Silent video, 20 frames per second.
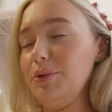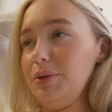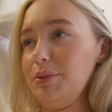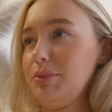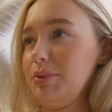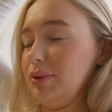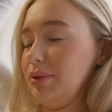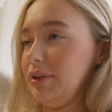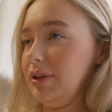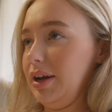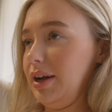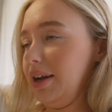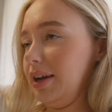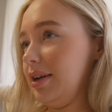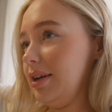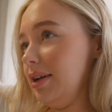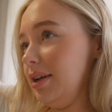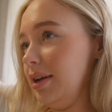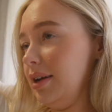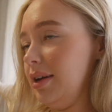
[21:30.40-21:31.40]
put like
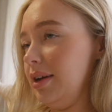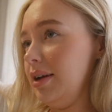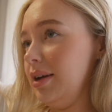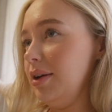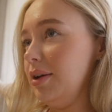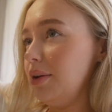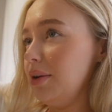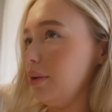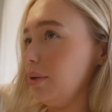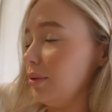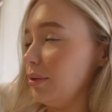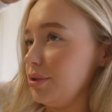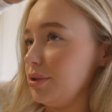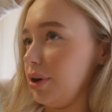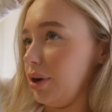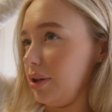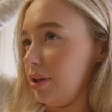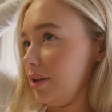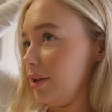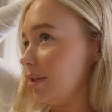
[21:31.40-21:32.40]
all
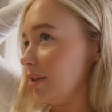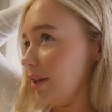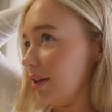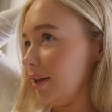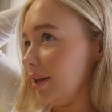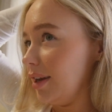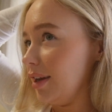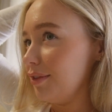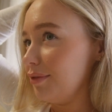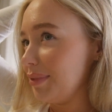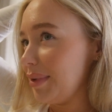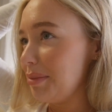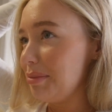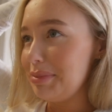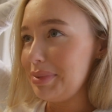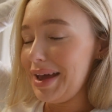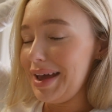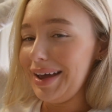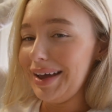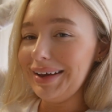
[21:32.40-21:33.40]
chocolates on the end of my
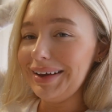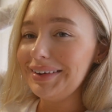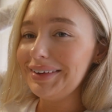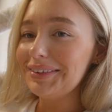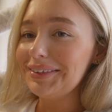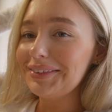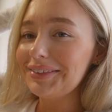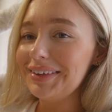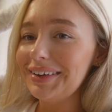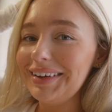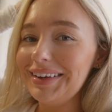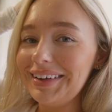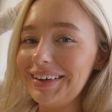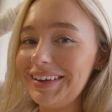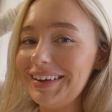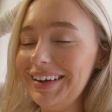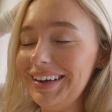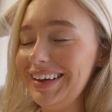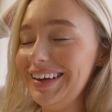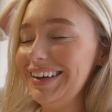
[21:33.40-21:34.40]
bed, and like